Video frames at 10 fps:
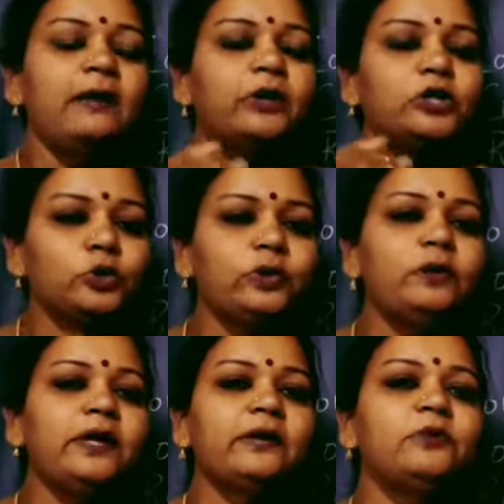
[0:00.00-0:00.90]
but you will
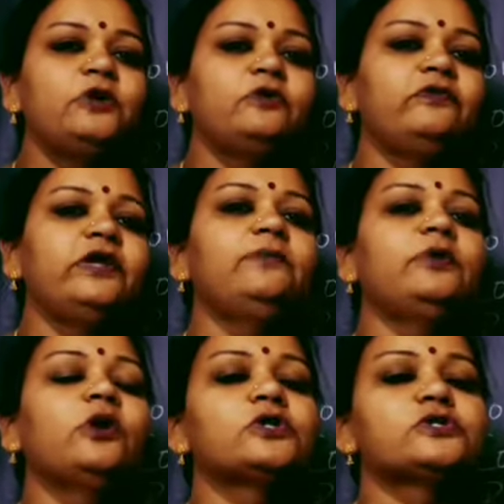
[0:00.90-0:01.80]
be able to feel
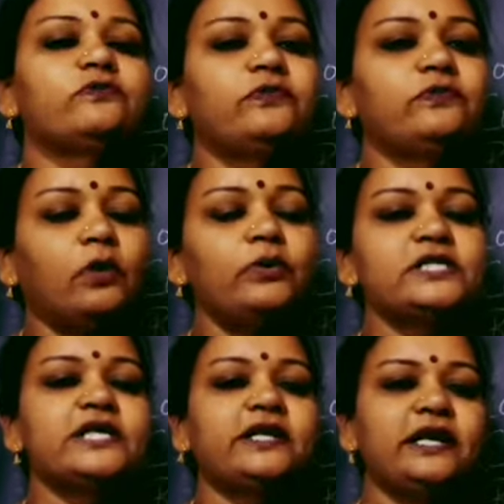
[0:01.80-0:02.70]
because of how it
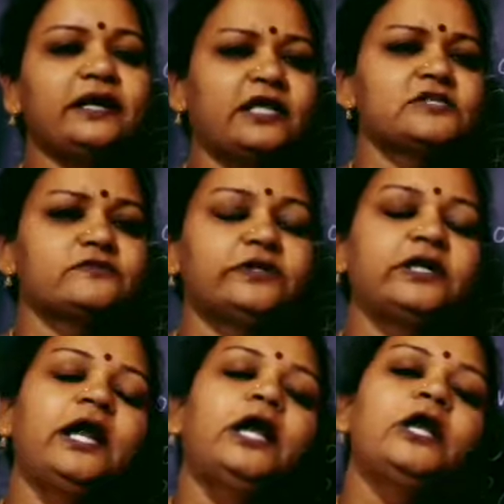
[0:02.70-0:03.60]
is getting
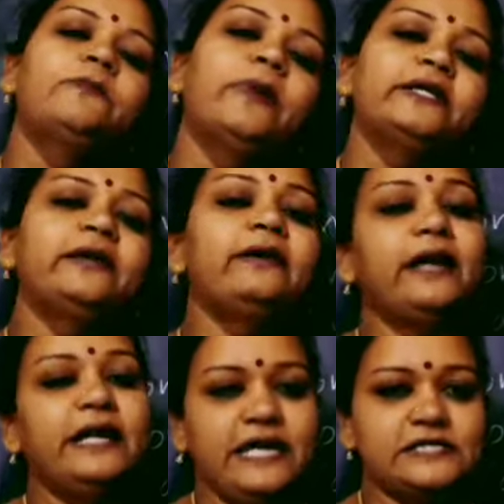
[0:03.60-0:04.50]
transferred by the
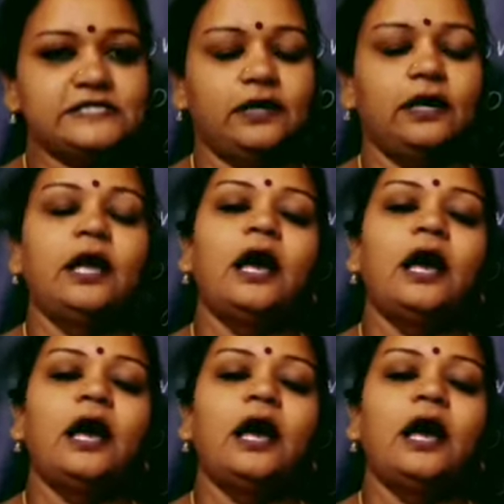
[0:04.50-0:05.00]
radiation.